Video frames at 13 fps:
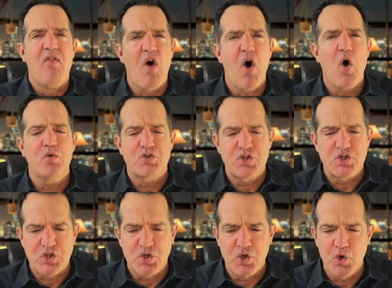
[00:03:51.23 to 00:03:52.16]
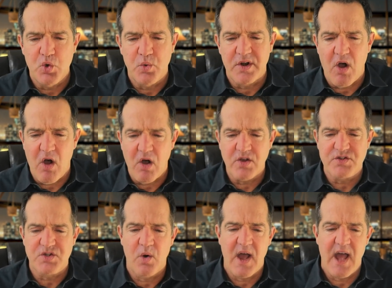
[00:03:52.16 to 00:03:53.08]
Those two would
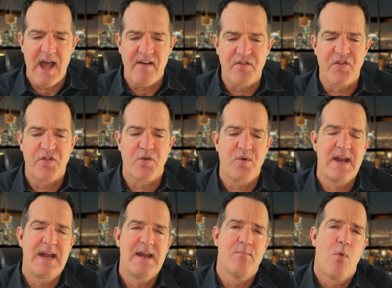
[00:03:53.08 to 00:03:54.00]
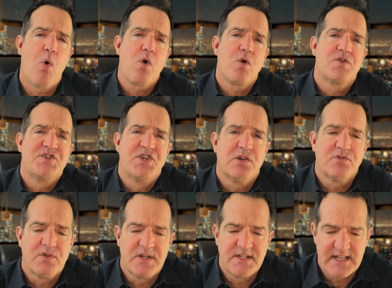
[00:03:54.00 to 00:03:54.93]
also have three more
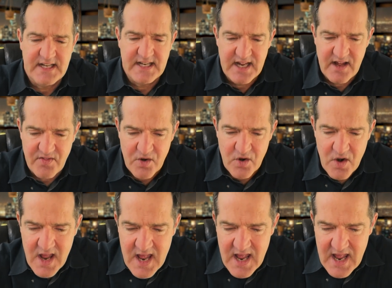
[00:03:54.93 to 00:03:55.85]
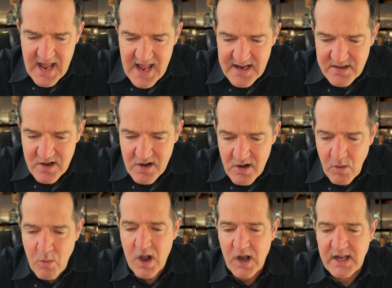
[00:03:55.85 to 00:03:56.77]
children together,
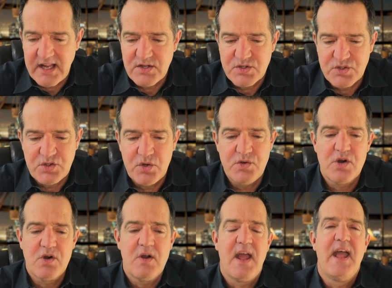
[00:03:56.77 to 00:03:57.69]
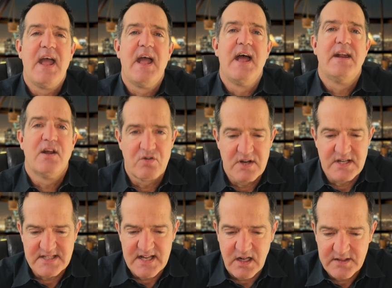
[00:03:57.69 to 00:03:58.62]
Edgar Joaquin Jr., and
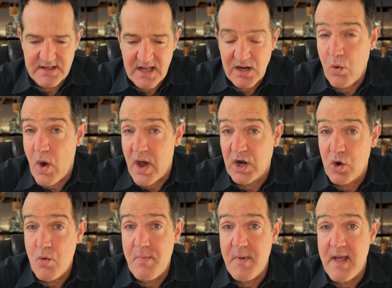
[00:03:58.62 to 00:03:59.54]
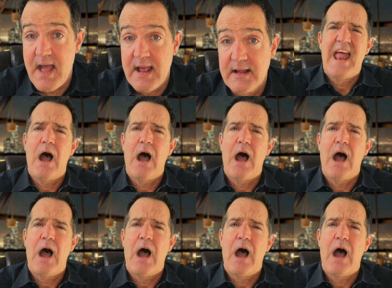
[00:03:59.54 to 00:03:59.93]
Griselda Guadalupe.